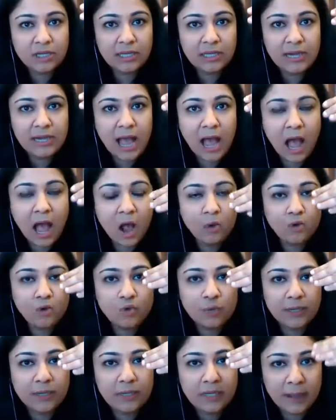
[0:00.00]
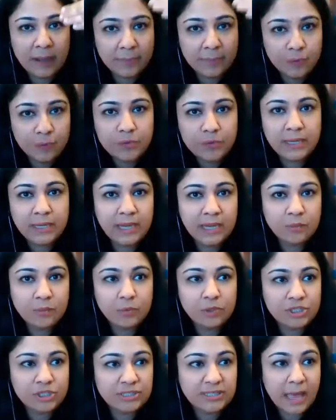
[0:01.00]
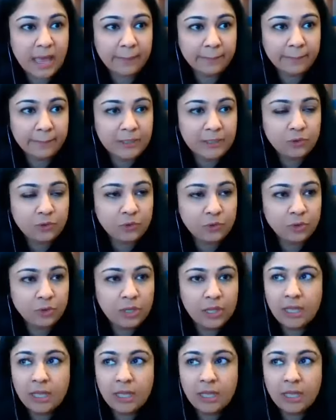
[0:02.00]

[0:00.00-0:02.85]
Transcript: in how you can communicate what just happened to you,